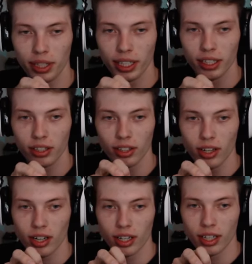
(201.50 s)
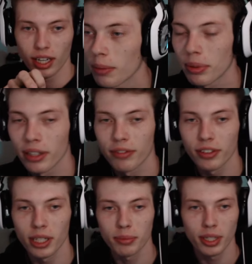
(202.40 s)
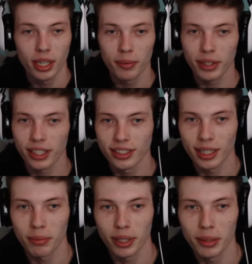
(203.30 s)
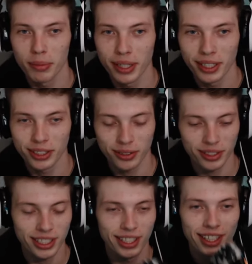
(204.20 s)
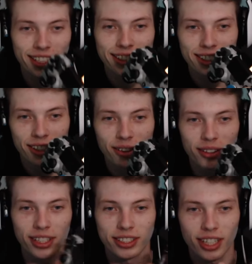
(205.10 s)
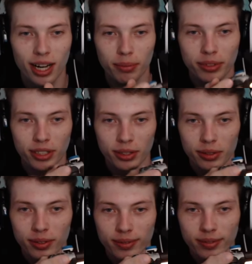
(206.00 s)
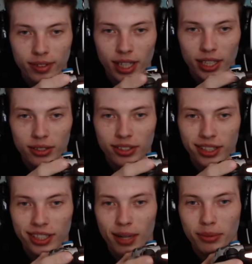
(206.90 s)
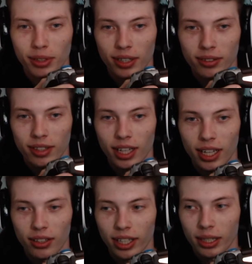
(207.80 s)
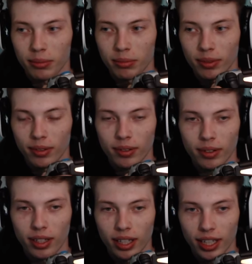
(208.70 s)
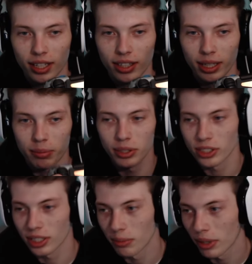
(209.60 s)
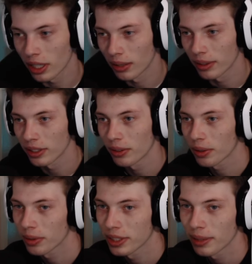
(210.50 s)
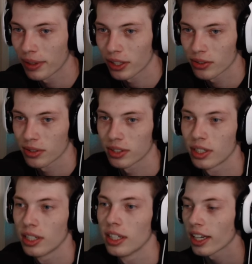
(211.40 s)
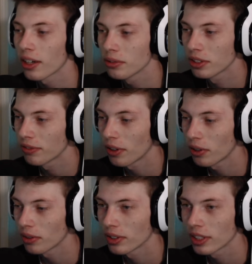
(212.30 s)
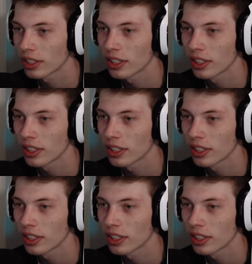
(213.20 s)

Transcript: I'm playing claw, and I play flipped because I played PS3. So the top two, I use the top two. I don't like pushing in the bottom. I don't want to reset my controller. Stick layout default.